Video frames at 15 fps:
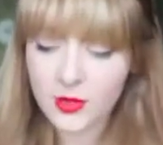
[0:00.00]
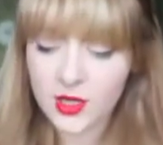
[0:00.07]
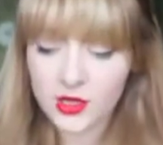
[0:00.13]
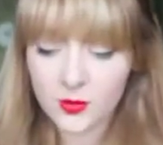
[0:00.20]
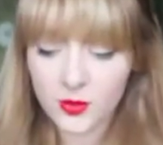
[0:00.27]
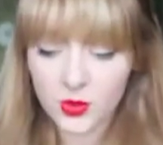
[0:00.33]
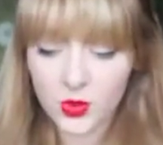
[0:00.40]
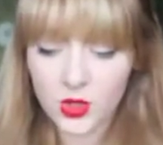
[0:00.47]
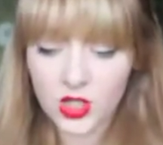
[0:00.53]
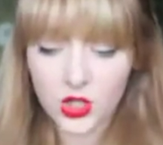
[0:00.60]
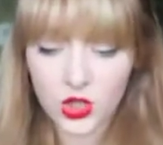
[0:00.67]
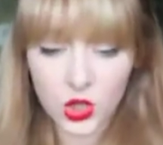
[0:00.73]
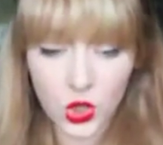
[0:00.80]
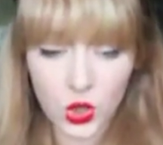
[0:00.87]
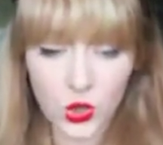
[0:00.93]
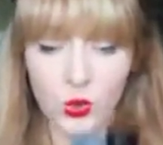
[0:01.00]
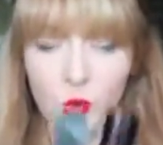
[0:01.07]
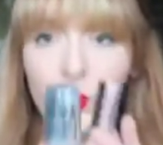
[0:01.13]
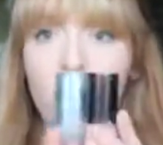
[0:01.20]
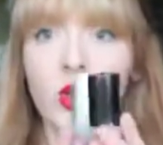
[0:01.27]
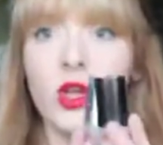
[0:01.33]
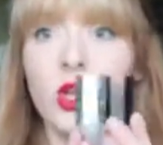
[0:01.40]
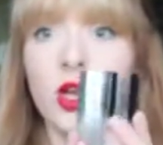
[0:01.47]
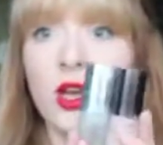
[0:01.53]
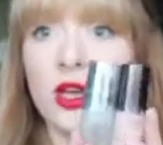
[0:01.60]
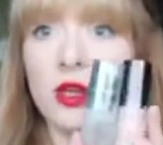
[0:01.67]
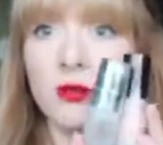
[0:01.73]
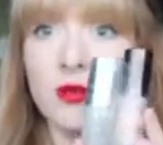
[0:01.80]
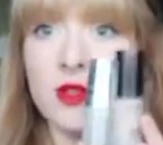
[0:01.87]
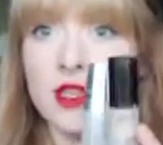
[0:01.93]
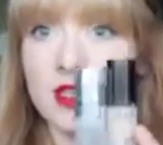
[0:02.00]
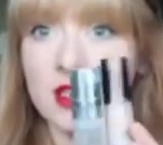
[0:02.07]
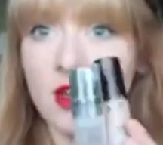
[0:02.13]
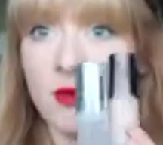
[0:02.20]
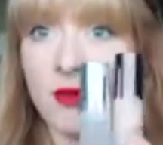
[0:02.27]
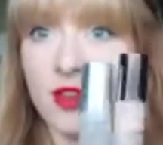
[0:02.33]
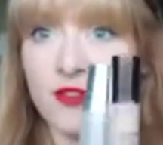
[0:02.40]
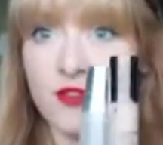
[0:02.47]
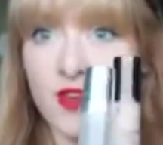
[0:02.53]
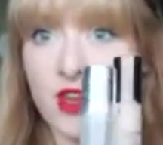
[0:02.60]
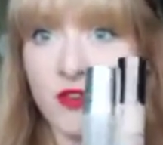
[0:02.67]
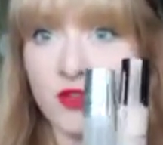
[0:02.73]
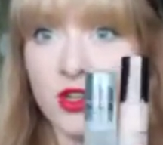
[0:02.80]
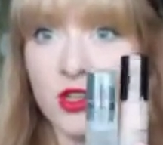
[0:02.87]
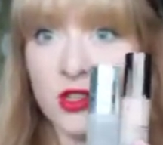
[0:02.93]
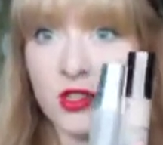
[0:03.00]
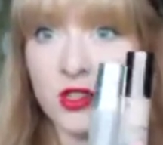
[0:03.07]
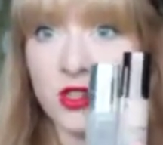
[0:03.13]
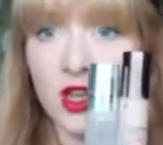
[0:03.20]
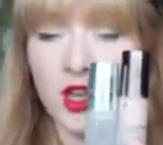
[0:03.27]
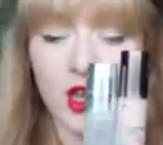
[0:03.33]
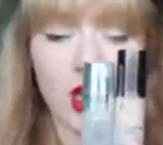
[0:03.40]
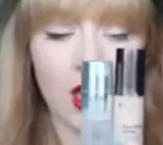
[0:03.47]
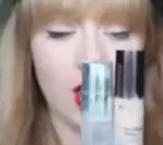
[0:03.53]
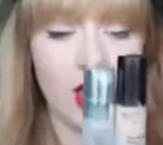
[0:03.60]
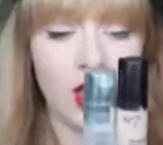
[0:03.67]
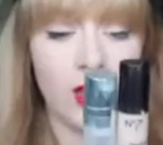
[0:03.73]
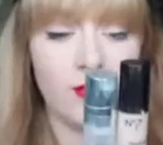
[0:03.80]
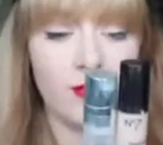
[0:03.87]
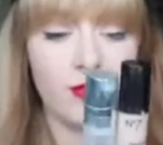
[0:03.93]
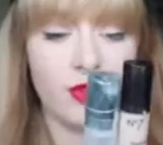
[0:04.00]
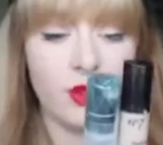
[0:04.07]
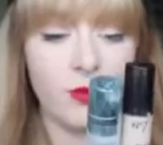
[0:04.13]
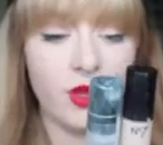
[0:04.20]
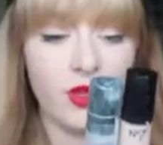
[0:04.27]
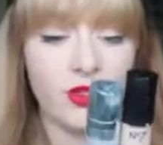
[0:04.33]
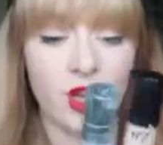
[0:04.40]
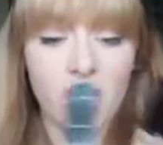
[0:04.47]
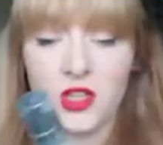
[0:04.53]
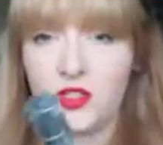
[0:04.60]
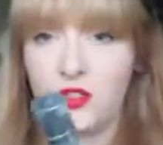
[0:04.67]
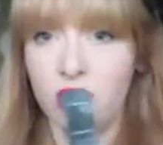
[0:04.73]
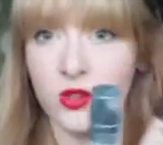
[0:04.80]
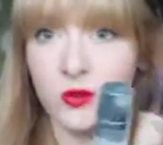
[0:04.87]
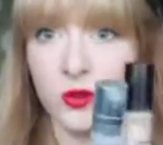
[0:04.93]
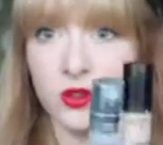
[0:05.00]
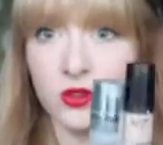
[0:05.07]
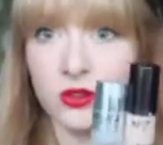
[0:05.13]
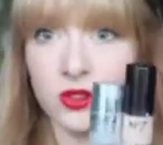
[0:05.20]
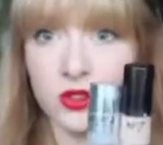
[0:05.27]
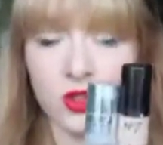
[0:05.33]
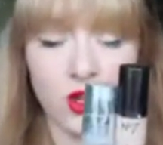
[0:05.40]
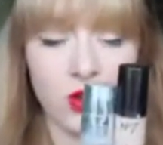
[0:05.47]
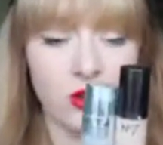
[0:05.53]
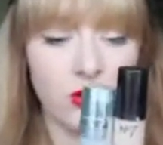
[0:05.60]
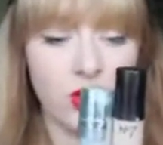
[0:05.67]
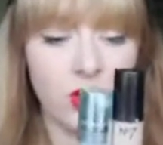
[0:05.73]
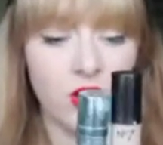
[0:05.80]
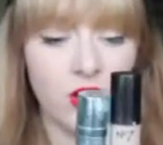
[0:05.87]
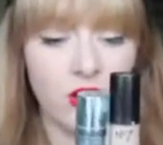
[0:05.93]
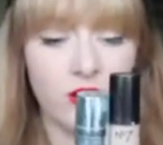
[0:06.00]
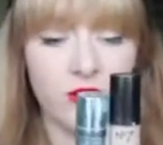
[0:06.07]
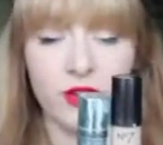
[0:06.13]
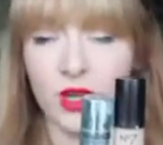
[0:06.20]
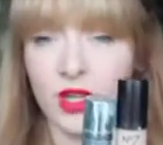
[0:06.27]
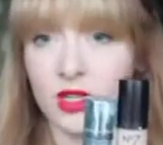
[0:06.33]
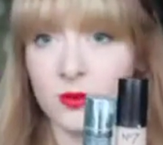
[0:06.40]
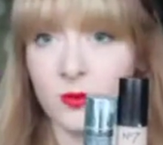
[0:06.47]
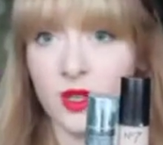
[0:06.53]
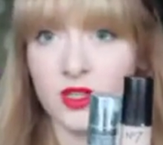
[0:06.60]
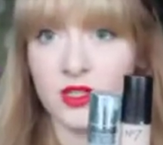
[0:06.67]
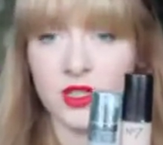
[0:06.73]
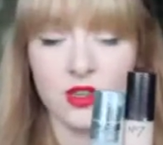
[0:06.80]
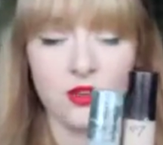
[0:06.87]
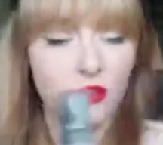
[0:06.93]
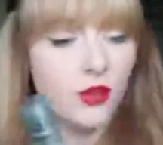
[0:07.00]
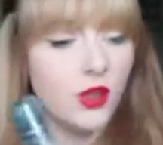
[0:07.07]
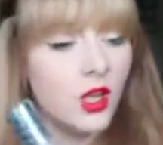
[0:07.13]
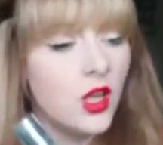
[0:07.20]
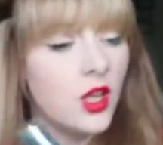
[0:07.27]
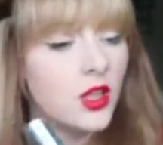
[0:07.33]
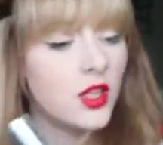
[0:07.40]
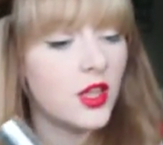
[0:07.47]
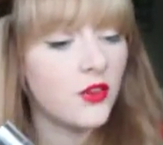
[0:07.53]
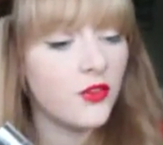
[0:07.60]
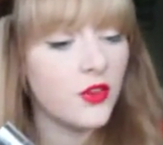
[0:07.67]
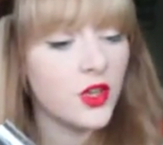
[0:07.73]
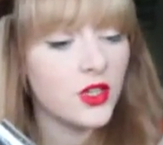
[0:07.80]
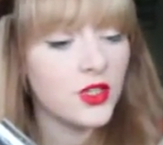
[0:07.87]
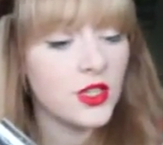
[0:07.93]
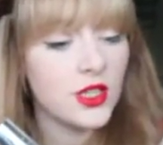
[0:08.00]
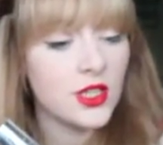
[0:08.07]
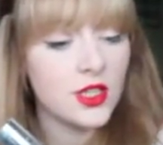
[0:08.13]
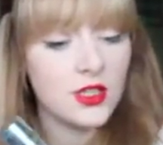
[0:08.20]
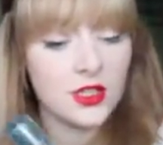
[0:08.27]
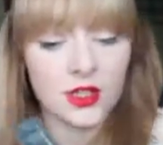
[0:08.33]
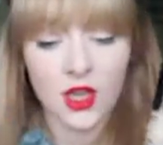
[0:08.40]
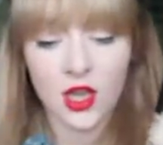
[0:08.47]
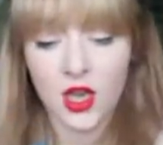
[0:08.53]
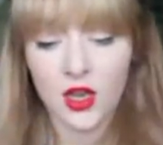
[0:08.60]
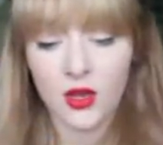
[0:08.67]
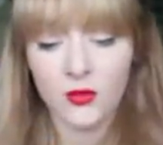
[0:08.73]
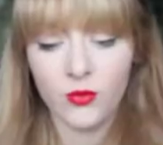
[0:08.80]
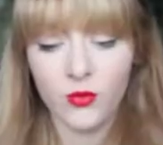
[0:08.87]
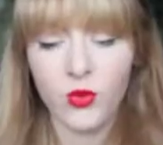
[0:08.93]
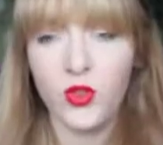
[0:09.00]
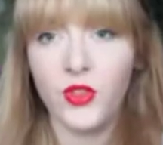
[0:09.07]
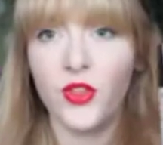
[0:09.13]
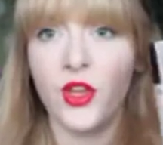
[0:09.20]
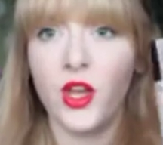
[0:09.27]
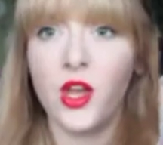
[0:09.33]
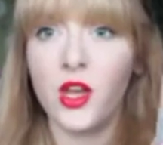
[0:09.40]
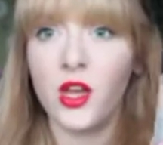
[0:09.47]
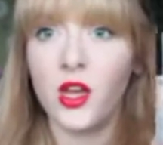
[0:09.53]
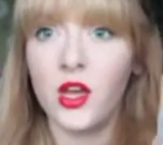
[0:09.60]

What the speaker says: to mix between two. These are my favourites. They're both high street ones, so they're not overly expensive. The first is one that